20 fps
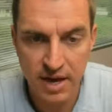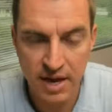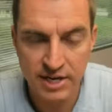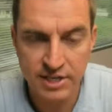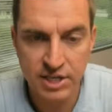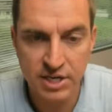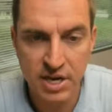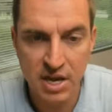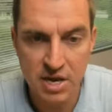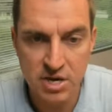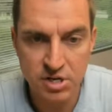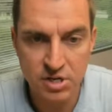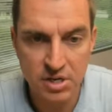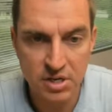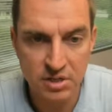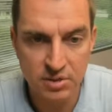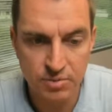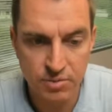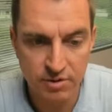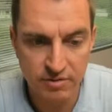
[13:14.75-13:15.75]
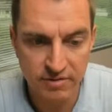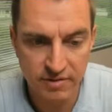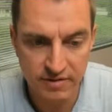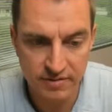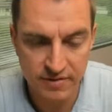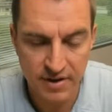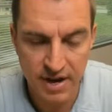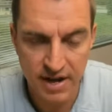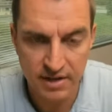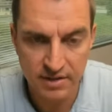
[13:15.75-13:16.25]
Education is moving
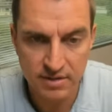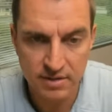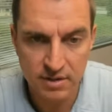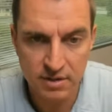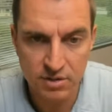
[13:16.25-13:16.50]
fast.